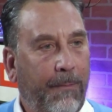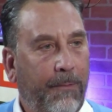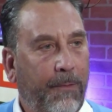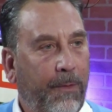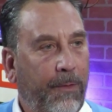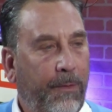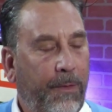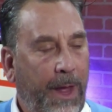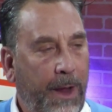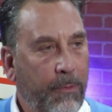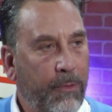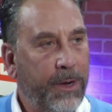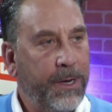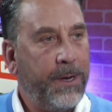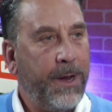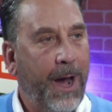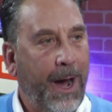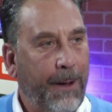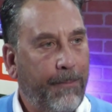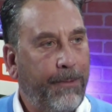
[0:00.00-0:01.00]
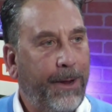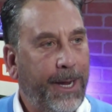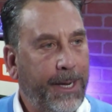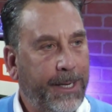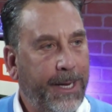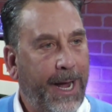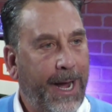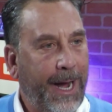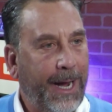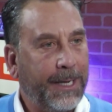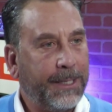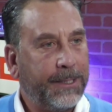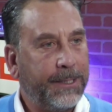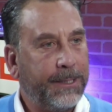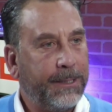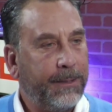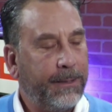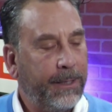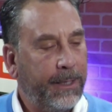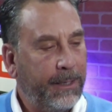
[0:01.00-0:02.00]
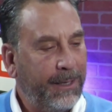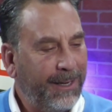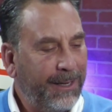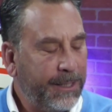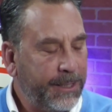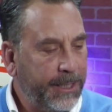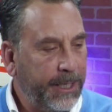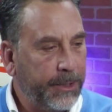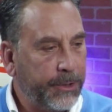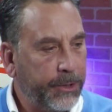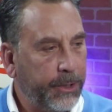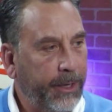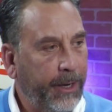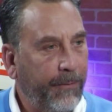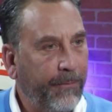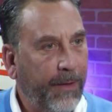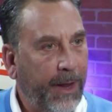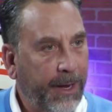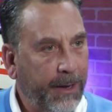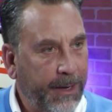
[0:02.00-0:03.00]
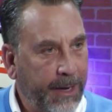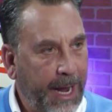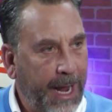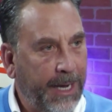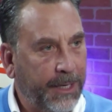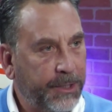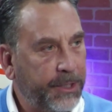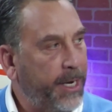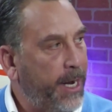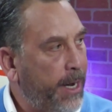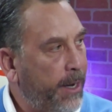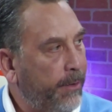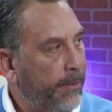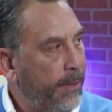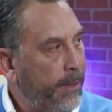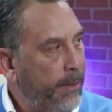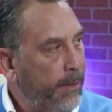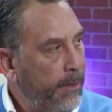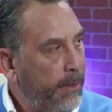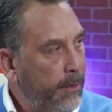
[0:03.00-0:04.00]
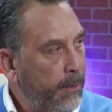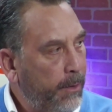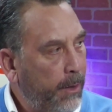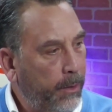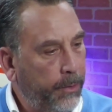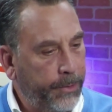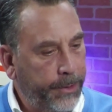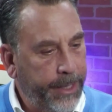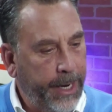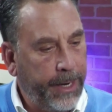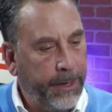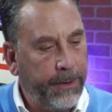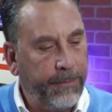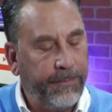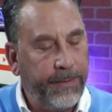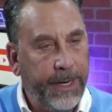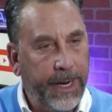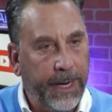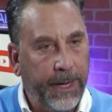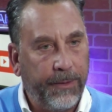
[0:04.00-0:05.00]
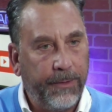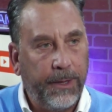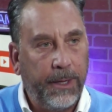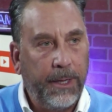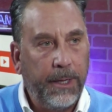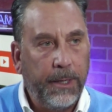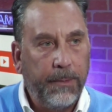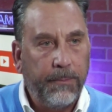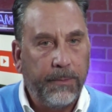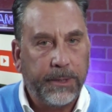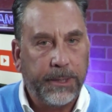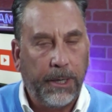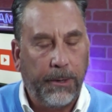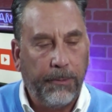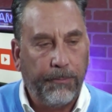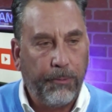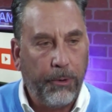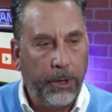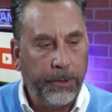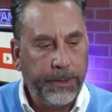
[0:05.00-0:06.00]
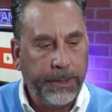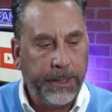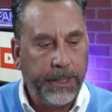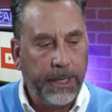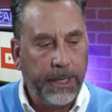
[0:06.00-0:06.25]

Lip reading: they would not pay tax, essentially, if they cash out on date of death. So pros and